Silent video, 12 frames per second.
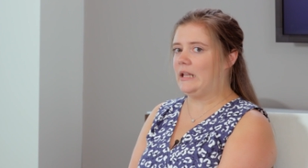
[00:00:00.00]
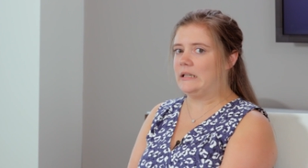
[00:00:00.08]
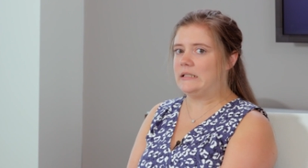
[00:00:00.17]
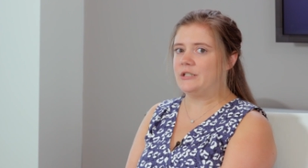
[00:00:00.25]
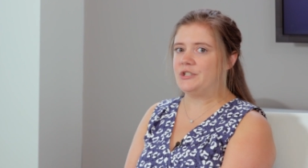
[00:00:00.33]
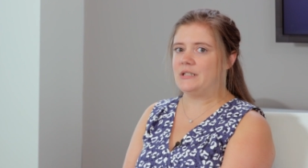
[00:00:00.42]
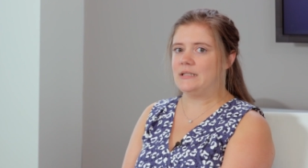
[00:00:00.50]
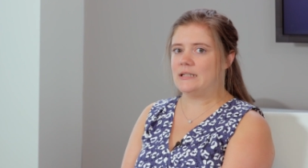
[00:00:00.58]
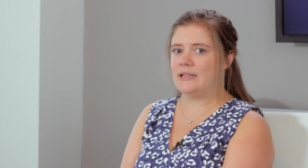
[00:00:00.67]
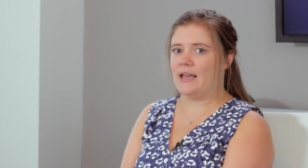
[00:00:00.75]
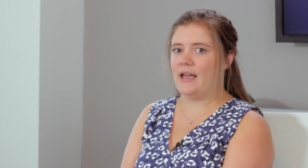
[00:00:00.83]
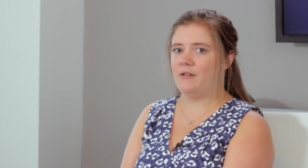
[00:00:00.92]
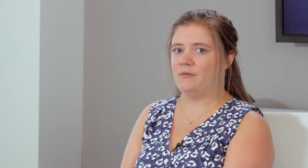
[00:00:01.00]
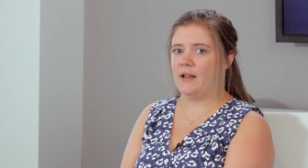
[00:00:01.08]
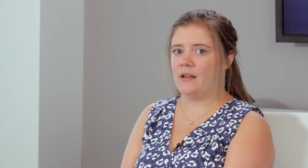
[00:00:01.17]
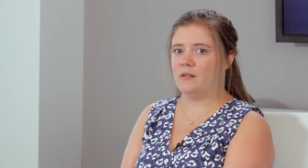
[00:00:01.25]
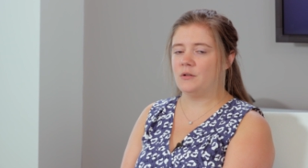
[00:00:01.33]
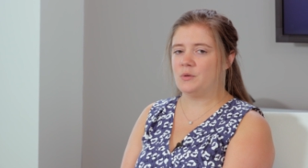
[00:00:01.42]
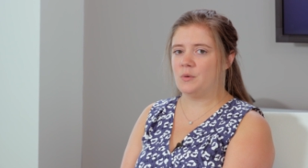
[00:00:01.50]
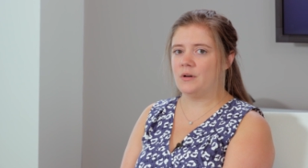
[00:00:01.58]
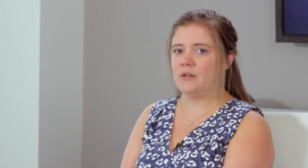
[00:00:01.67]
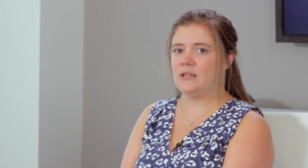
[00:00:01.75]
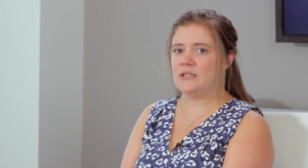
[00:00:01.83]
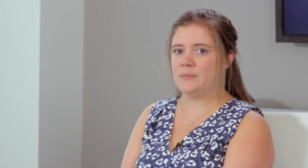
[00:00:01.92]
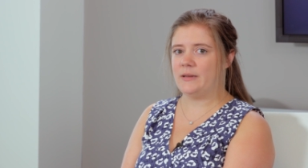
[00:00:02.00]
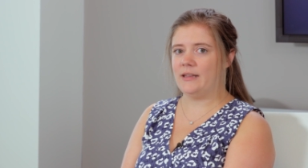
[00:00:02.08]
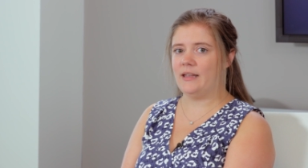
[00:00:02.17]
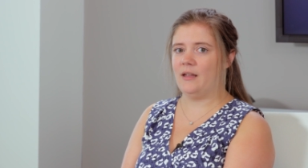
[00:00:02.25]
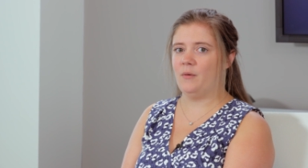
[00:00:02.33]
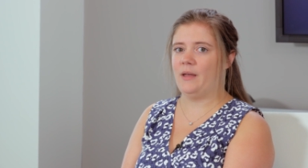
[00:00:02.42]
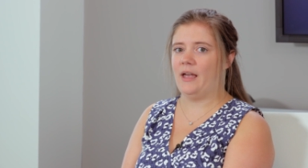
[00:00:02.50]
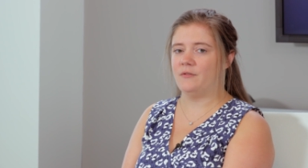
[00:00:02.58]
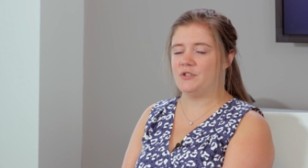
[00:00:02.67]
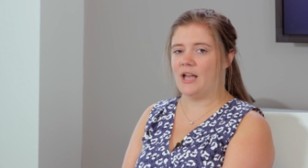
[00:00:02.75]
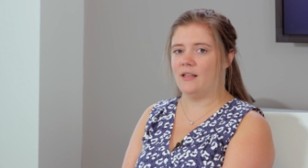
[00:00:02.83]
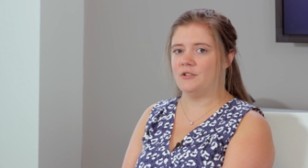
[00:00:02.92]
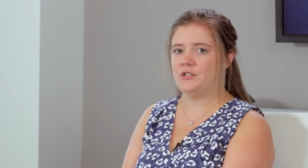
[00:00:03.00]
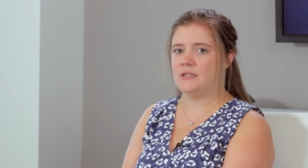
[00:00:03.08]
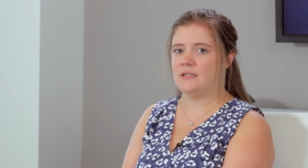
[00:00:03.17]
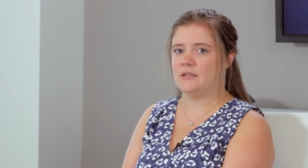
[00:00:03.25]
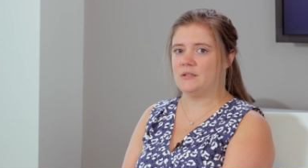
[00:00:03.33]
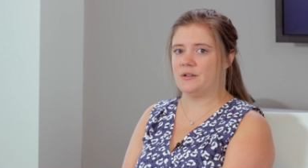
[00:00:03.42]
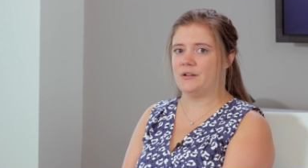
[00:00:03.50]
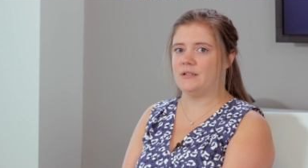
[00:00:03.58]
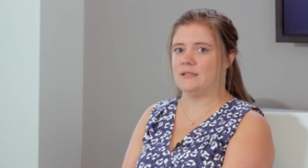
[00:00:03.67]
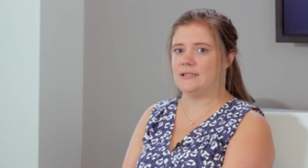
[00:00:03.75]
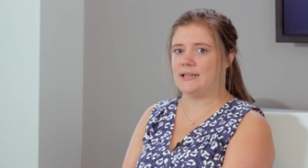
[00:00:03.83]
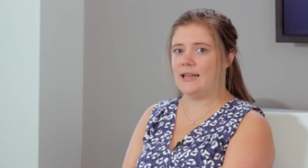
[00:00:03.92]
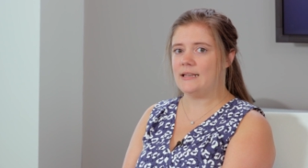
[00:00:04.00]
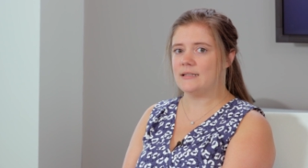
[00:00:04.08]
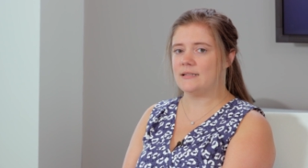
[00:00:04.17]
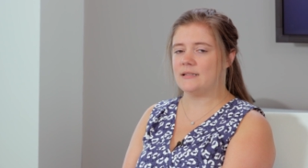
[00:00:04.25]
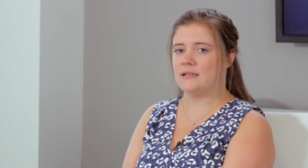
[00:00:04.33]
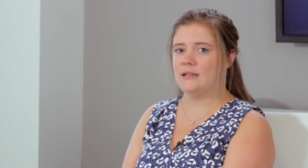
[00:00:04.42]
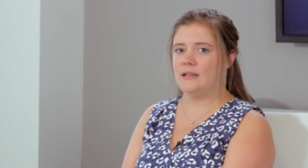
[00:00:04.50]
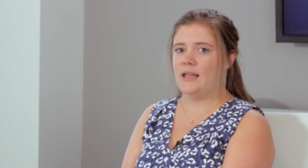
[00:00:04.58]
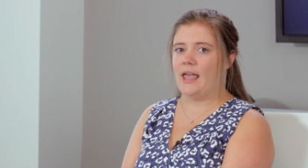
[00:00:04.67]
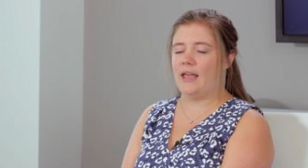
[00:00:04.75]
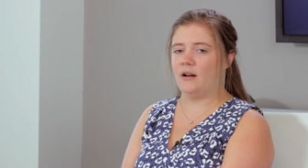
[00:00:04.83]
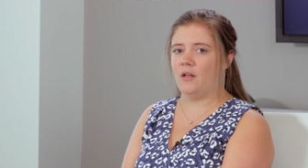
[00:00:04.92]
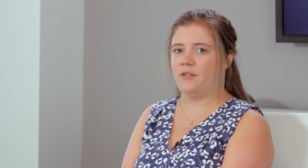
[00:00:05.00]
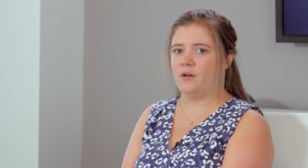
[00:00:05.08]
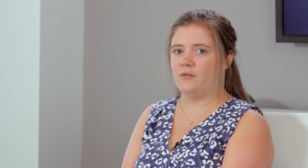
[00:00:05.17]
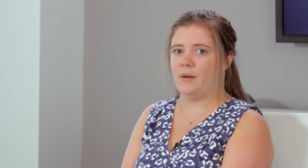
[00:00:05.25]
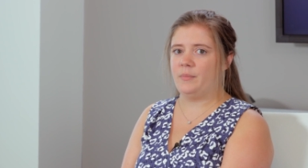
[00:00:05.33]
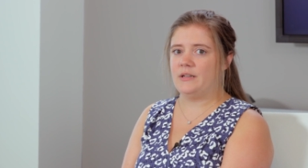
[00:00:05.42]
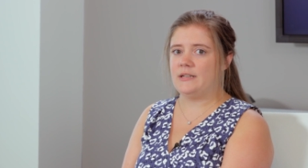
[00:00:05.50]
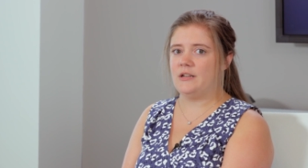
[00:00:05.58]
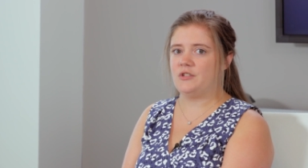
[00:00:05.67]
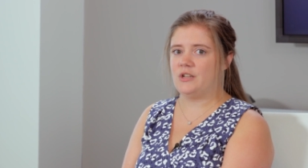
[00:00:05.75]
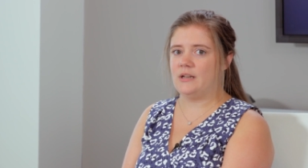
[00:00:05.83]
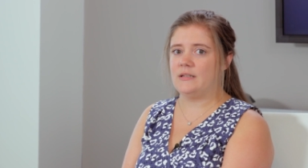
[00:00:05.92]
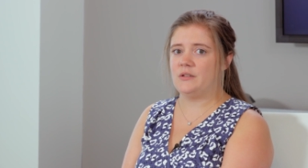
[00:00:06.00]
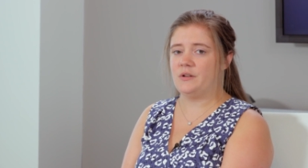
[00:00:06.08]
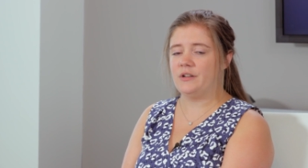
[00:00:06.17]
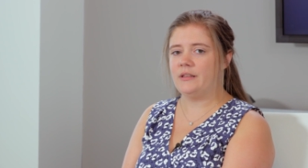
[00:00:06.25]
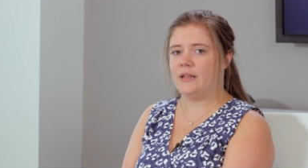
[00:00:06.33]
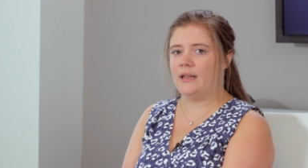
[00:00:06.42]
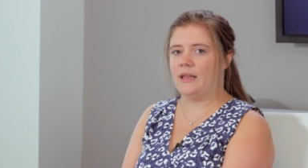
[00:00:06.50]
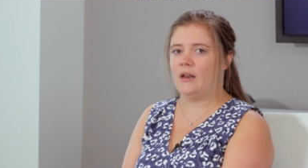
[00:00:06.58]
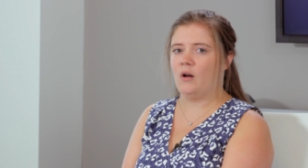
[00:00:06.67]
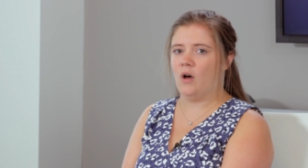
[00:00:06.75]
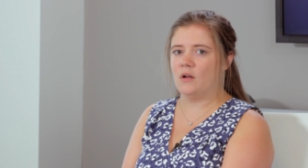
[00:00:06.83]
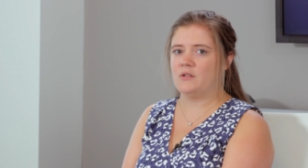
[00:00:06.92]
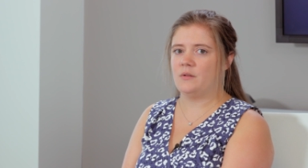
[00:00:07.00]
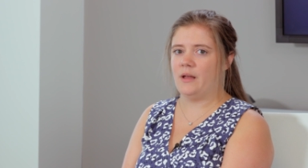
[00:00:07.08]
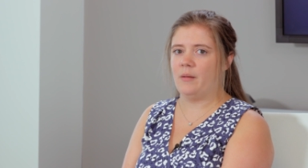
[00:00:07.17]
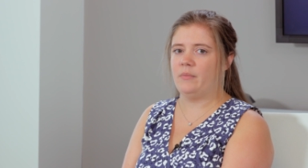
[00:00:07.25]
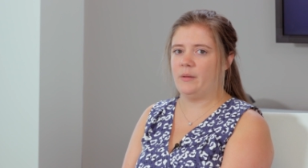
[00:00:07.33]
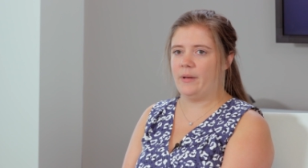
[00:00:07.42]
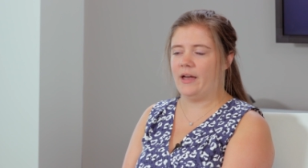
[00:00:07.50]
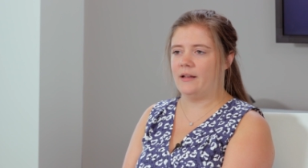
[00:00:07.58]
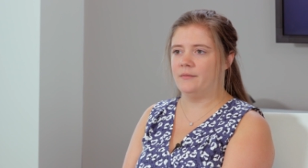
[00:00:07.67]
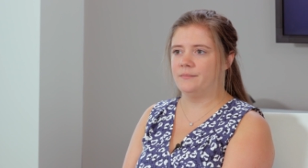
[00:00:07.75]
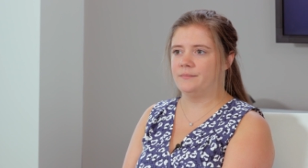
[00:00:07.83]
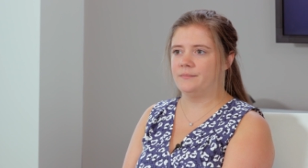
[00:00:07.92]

In addition to that, regulatorily speaking, we have challenges in certain states, and although reputation is a good thing, it also can be bad.